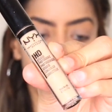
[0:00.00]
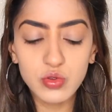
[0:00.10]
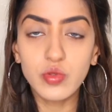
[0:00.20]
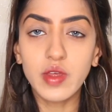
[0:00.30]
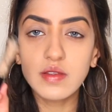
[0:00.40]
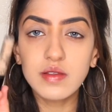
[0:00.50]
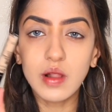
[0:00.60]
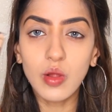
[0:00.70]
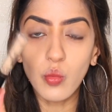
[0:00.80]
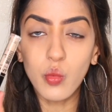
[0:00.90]
So this is a
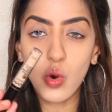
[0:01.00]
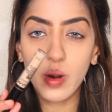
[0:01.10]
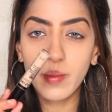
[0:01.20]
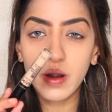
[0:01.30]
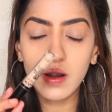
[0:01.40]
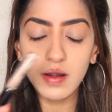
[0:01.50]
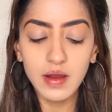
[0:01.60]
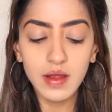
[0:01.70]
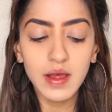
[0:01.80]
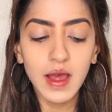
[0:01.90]
lot warmer,
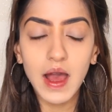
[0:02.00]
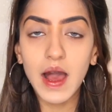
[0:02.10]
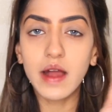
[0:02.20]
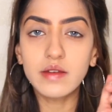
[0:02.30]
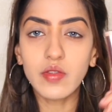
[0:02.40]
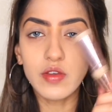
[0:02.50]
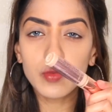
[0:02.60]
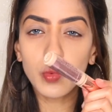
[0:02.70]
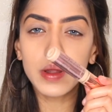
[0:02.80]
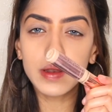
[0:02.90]
and this
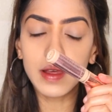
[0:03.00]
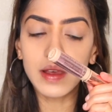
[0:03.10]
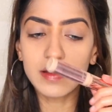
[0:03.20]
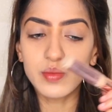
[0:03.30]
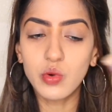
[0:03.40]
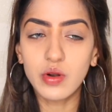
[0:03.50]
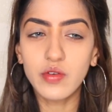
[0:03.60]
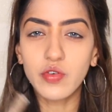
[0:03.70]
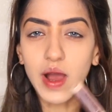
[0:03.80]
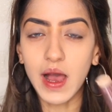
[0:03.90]
one is more
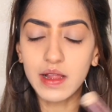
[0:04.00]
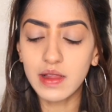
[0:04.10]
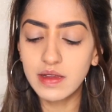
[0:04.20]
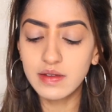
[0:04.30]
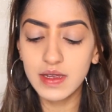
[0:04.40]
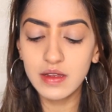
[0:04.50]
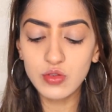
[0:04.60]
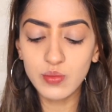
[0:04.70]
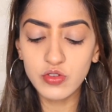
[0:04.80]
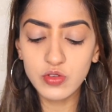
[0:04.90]
for highlighting. So
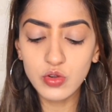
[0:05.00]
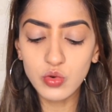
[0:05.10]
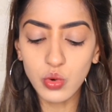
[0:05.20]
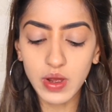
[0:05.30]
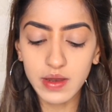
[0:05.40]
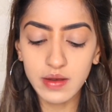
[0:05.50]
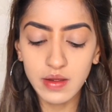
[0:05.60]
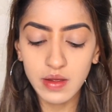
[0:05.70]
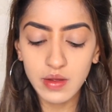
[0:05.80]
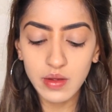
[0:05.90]
I'm just going to go in
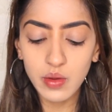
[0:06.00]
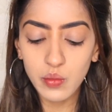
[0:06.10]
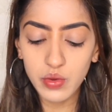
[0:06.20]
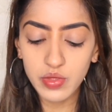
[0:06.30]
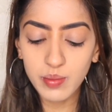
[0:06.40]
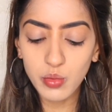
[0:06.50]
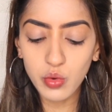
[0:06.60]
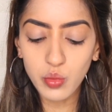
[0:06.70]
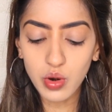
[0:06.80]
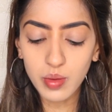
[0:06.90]
with the more
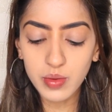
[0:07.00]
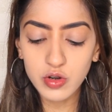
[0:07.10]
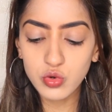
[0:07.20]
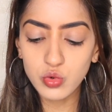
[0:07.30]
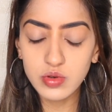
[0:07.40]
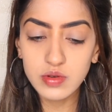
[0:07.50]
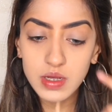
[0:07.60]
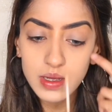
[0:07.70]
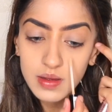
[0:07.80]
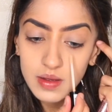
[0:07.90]
warmer toned
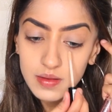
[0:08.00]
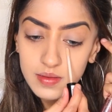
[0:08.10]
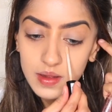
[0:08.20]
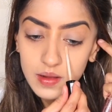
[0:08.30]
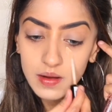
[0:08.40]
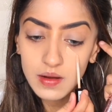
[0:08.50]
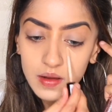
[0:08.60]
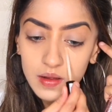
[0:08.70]
concealer,